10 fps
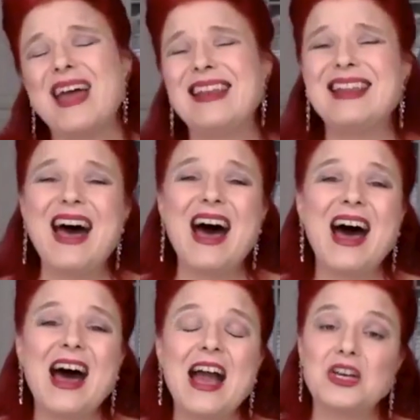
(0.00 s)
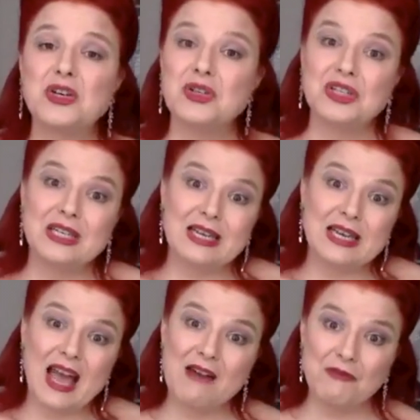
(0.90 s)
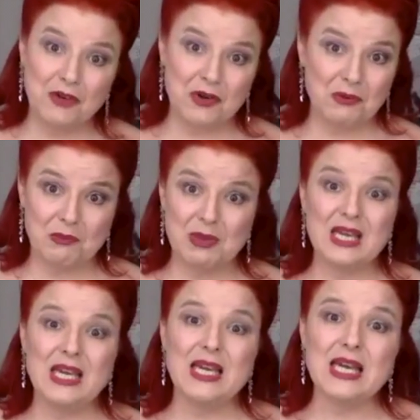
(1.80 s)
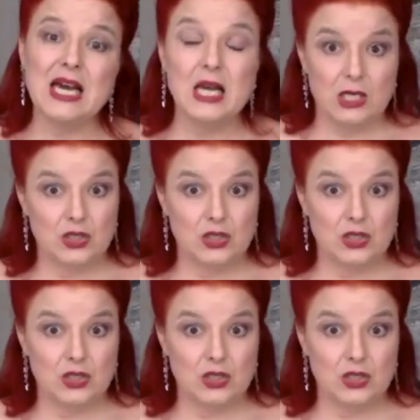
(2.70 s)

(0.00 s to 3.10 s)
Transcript: and I could never be.